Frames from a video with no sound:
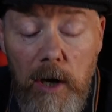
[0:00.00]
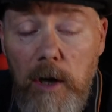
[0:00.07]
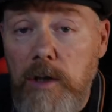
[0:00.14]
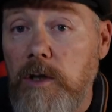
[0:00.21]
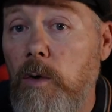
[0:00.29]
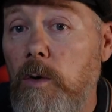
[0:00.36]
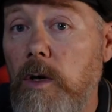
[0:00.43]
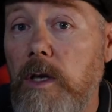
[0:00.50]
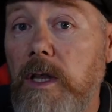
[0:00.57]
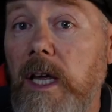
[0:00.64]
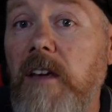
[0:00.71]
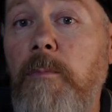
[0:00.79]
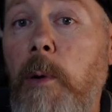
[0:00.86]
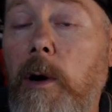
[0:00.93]
So
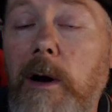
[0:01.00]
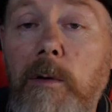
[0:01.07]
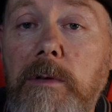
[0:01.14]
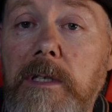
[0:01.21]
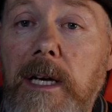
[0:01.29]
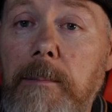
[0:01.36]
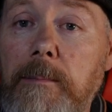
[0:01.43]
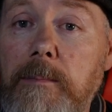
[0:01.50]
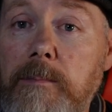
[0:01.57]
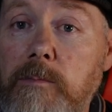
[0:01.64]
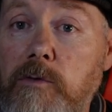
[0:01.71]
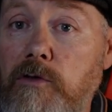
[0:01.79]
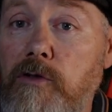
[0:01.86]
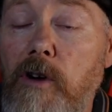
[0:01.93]
they've put out
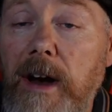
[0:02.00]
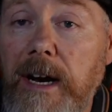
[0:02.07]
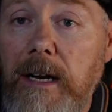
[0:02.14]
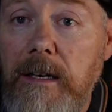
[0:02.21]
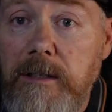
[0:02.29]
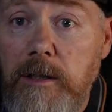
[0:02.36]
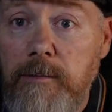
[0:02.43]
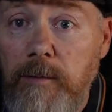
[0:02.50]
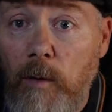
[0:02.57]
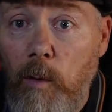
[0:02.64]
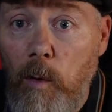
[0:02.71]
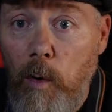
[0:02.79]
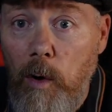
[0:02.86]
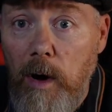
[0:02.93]
trials
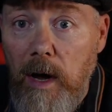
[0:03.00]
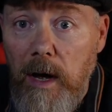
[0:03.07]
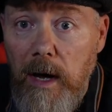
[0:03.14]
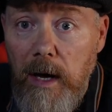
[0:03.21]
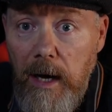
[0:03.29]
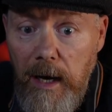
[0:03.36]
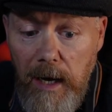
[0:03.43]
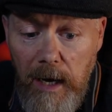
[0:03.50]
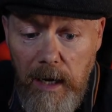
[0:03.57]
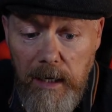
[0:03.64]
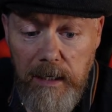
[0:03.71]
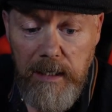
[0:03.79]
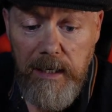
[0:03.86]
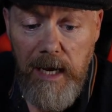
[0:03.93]
for
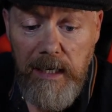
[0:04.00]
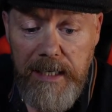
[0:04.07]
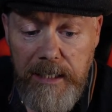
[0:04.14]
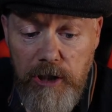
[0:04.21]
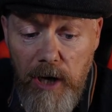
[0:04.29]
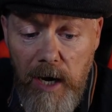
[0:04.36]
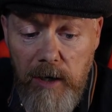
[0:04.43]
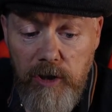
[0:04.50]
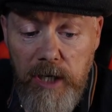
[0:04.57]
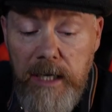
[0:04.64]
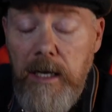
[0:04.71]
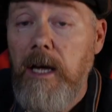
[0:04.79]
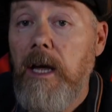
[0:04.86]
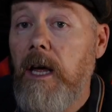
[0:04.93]
gully
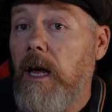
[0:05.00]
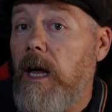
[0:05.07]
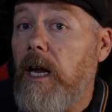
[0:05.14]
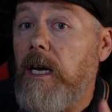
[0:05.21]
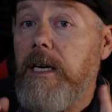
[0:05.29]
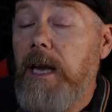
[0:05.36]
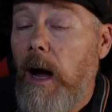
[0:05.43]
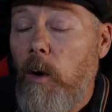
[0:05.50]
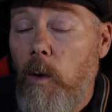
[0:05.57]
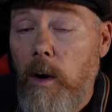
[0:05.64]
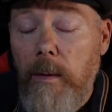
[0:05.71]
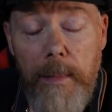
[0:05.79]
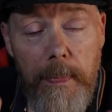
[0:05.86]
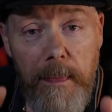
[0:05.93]
charging.
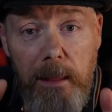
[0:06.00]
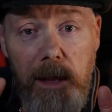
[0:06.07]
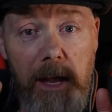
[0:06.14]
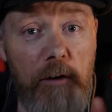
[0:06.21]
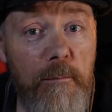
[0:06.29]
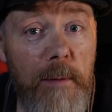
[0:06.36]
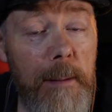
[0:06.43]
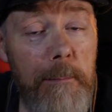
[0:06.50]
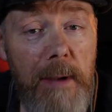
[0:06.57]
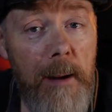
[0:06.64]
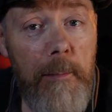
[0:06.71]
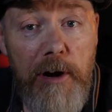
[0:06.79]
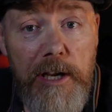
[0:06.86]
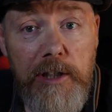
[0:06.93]
Now, if my
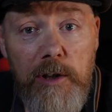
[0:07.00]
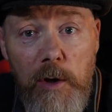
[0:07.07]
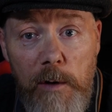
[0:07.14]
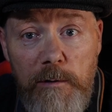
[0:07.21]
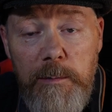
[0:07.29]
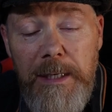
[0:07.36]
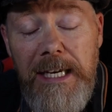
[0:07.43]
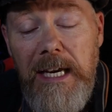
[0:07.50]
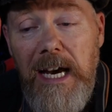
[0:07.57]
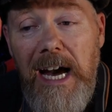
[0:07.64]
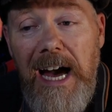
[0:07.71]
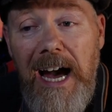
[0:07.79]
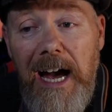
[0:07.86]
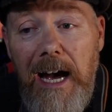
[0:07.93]
memory serves me
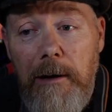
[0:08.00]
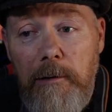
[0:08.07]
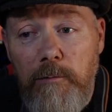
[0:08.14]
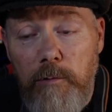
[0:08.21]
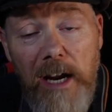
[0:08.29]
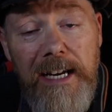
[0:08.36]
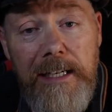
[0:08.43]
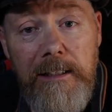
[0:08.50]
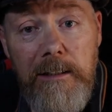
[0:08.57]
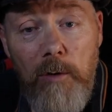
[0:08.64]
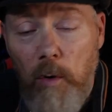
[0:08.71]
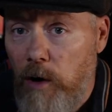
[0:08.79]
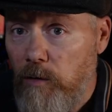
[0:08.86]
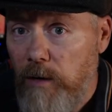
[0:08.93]
right
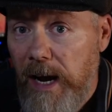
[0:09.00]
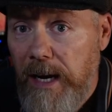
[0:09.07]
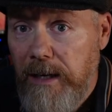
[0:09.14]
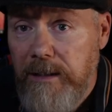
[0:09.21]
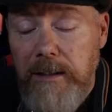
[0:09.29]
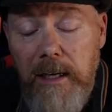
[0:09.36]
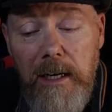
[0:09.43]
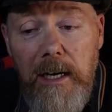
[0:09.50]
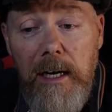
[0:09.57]
or correct,